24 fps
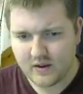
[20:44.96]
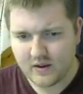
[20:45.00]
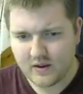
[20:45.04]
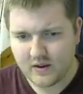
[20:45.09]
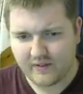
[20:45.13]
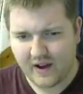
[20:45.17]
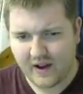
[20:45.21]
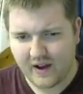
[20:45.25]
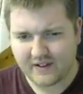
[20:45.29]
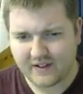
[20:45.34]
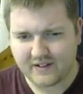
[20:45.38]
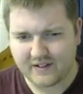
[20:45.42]

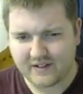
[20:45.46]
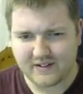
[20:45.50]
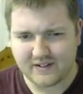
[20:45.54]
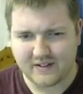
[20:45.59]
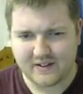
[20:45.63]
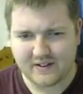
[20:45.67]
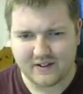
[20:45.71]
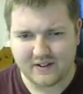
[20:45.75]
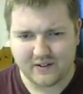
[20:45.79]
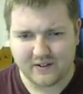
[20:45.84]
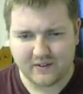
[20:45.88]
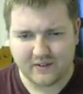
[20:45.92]
fractions
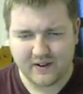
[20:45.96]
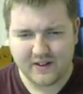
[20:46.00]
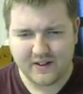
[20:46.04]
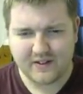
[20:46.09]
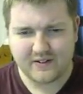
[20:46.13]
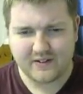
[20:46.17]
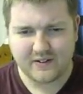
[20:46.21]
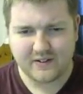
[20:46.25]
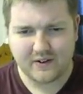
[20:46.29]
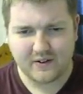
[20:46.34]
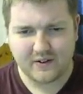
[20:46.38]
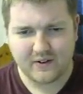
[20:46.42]
to deal with,
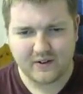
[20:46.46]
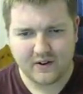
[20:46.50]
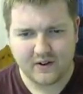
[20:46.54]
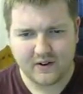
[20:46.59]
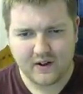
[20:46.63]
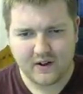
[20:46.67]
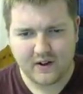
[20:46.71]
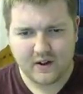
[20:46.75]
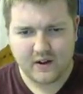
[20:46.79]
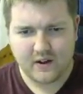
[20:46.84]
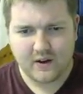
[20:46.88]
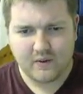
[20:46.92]
so
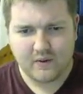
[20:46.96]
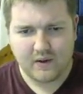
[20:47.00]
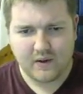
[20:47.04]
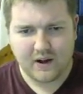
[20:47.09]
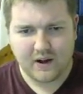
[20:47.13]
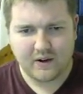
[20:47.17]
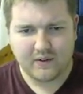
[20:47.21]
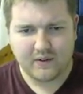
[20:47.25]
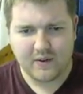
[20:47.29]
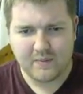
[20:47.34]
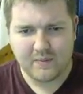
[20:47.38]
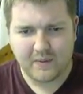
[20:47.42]

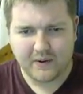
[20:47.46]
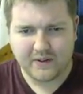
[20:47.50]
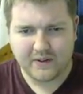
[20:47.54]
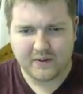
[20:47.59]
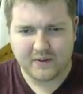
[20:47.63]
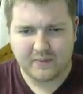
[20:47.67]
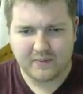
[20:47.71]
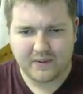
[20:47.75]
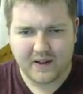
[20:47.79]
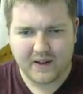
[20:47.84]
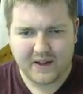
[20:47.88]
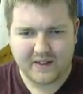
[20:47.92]
why don't we
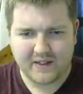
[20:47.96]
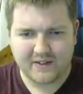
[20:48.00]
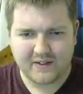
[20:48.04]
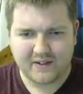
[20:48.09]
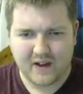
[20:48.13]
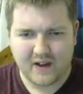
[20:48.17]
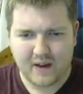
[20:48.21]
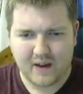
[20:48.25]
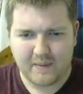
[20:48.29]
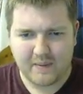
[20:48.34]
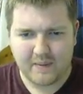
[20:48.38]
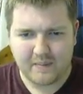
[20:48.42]
multiply the
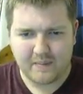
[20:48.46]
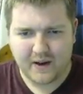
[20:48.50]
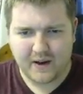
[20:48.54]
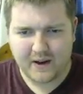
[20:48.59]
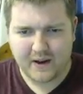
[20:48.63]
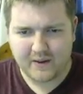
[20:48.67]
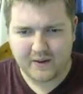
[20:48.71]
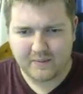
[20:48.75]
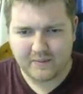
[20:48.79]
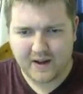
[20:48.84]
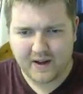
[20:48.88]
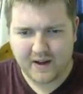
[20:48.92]
top and
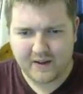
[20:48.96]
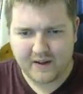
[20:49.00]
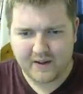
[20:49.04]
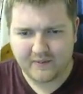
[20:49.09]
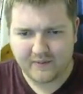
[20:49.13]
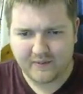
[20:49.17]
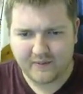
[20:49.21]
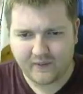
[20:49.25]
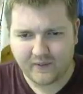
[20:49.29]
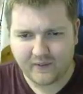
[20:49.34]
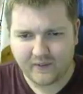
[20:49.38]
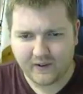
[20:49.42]
bottom by
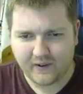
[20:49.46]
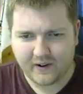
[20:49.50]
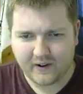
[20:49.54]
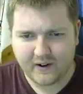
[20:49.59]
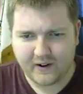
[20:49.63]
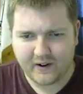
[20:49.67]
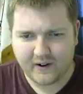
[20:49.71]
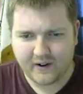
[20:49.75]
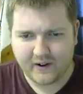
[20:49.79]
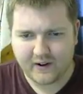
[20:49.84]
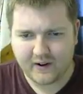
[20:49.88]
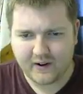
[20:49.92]

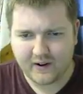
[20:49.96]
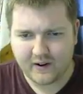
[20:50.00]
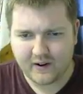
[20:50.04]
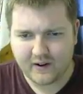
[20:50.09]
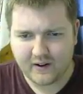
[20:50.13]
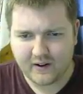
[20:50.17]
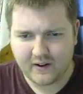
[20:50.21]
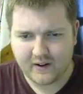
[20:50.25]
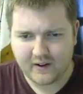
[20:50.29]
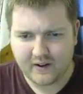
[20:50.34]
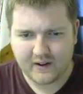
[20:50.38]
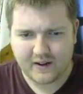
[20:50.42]
4,
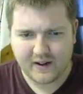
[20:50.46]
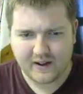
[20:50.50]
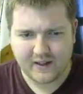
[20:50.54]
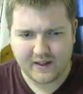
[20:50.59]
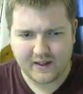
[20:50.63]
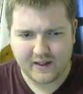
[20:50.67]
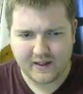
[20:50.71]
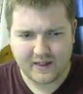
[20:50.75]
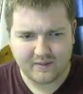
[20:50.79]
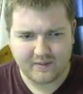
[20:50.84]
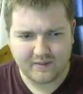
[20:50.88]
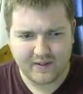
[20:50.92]

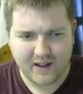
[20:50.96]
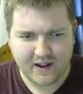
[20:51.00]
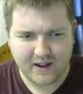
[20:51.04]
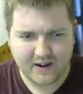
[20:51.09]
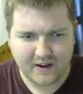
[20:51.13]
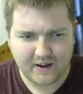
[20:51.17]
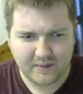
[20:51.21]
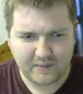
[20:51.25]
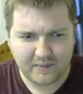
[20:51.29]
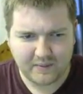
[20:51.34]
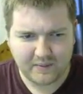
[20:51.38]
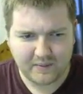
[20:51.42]
and then we
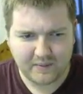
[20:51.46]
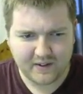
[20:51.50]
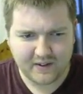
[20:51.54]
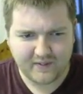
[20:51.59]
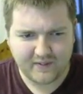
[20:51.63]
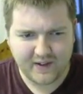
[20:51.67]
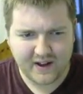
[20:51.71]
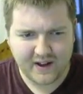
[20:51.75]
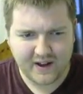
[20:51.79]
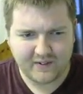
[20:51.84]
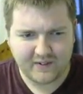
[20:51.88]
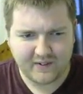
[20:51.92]
end up with a
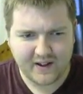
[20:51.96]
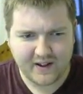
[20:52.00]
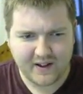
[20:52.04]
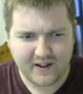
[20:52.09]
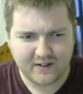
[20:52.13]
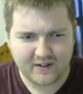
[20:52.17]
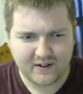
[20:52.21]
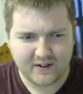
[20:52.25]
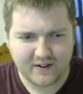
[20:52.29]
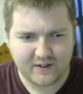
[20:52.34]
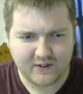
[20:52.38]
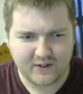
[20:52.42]
final
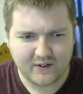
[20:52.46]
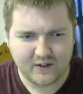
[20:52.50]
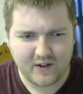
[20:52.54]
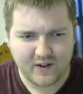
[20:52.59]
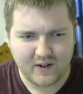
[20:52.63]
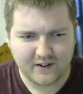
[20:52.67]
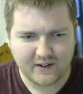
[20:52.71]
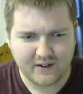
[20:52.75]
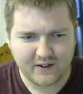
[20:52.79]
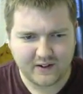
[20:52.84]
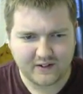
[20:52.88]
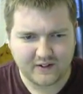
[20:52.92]
answer of
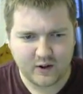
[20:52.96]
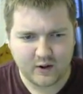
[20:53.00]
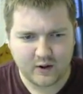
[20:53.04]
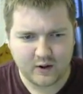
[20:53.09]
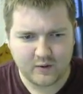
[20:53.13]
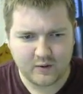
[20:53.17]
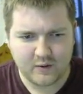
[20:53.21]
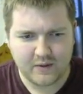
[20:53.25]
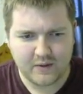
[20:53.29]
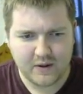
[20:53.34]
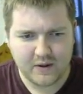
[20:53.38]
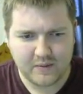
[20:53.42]
2x
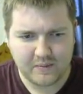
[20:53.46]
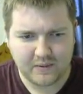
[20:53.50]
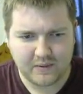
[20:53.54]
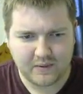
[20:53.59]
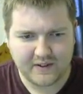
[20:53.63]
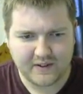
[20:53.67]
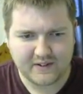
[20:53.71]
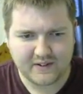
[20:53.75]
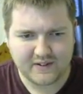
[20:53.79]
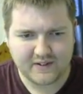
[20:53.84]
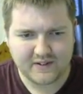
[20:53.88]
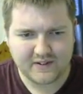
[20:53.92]
cubed
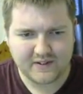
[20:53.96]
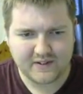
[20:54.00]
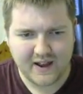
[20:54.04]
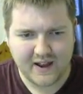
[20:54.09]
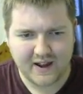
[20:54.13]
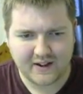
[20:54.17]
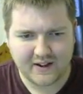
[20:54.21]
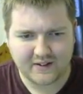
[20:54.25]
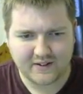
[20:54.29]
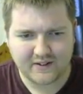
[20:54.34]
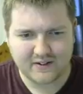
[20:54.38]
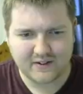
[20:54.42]
plus
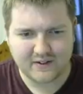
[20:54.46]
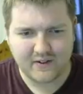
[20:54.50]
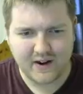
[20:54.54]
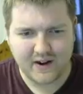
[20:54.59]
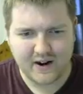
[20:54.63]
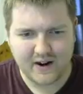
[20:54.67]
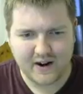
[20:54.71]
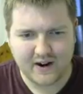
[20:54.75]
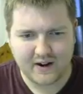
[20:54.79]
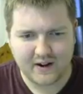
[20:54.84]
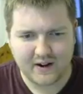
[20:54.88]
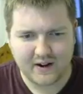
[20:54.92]
9x
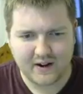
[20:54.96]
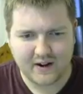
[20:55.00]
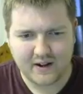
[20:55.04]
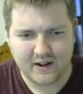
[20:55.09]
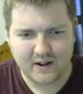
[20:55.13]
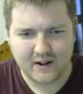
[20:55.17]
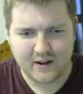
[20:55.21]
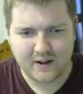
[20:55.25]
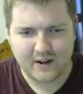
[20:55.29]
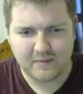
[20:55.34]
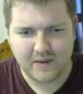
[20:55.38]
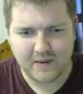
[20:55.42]
squared
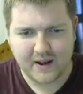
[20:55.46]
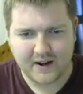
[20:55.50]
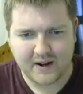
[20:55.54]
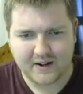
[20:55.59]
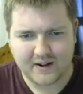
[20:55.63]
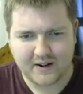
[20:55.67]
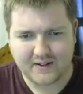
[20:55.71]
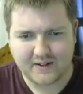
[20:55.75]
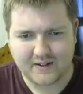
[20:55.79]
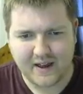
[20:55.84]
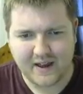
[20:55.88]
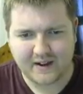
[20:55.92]

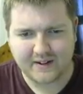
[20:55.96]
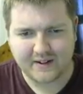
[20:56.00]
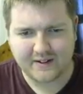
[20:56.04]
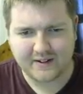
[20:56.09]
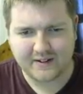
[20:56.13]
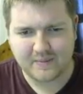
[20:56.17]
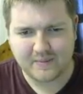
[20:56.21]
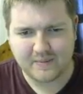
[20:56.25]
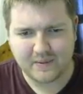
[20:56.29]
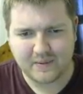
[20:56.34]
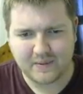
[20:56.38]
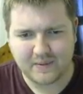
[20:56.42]
minus
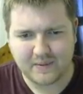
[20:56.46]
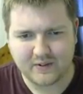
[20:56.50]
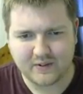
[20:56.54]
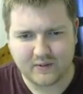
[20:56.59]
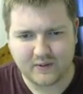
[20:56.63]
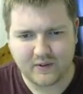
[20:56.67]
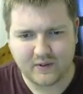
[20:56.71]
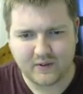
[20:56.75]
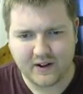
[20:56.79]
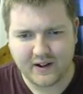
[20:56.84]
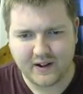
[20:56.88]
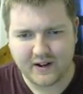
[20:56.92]
x plus
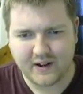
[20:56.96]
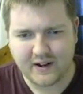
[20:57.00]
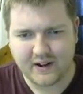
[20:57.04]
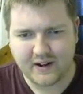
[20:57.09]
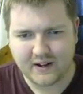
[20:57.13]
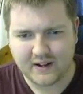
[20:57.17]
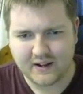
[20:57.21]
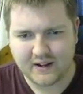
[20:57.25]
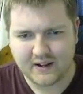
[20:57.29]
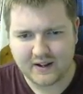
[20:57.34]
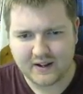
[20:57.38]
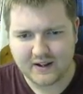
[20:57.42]
1
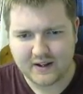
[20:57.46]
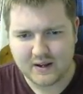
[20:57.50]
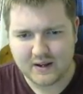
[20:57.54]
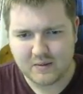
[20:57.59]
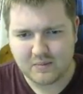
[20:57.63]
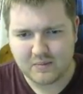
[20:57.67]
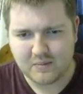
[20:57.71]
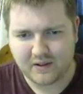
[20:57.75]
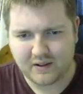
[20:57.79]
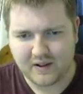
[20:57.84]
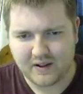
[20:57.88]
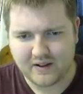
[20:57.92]

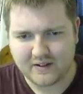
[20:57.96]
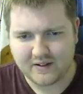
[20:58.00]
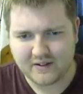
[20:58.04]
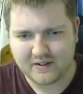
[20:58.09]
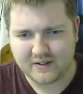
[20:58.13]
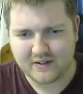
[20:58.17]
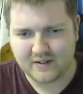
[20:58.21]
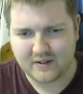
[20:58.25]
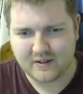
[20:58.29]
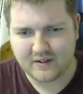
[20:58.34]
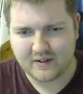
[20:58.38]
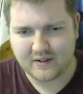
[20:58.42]

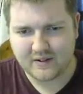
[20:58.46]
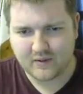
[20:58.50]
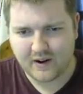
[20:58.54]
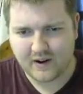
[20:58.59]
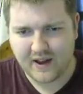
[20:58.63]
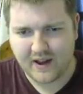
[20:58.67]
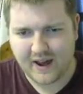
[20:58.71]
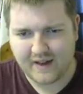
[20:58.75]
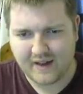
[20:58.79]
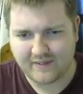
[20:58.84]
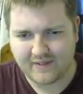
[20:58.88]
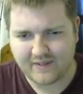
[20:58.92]
plus
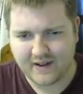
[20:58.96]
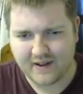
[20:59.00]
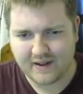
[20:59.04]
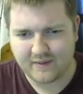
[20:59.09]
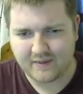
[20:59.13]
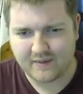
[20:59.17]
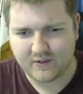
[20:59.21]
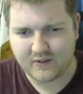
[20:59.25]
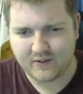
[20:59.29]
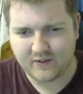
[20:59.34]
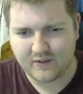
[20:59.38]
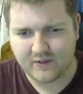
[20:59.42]
1/2
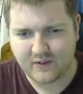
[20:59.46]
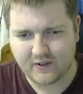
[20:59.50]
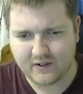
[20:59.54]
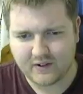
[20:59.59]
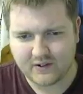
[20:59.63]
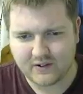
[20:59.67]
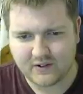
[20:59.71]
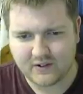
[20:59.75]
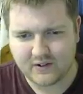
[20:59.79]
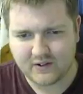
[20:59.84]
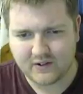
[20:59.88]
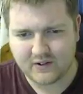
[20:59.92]
times 4
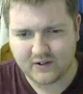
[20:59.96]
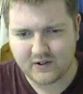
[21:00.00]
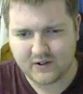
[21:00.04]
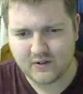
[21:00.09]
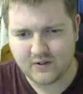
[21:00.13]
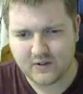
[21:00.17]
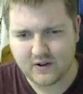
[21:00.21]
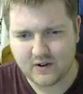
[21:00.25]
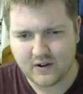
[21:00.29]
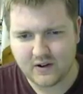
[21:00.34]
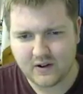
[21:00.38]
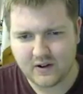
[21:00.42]
is
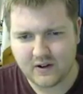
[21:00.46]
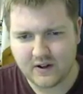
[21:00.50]
2,